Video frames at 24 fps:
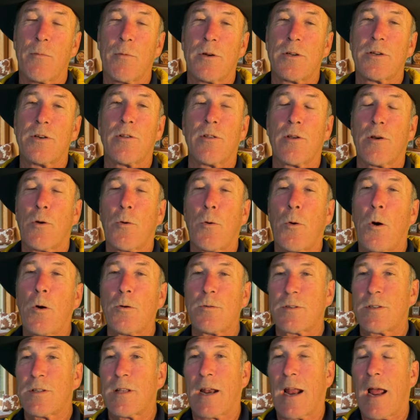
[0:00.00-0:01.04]
which are the
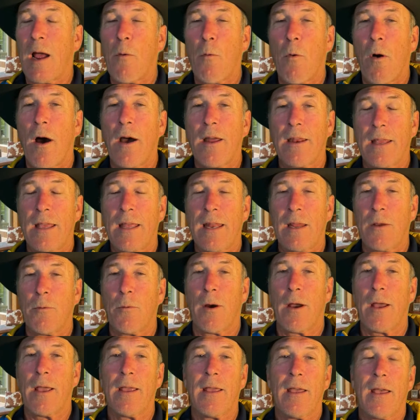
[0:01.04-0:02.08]
quotes that I want
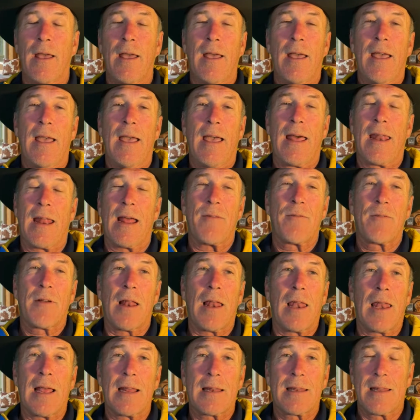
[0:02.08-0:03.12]
anyway, and I've
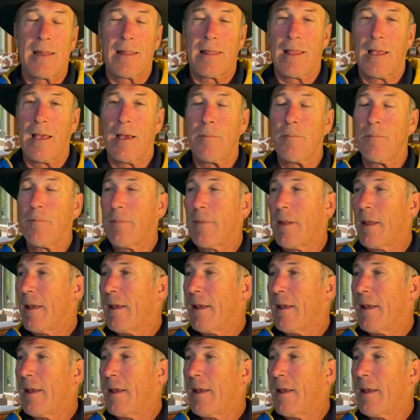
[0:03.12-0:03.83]
collected them,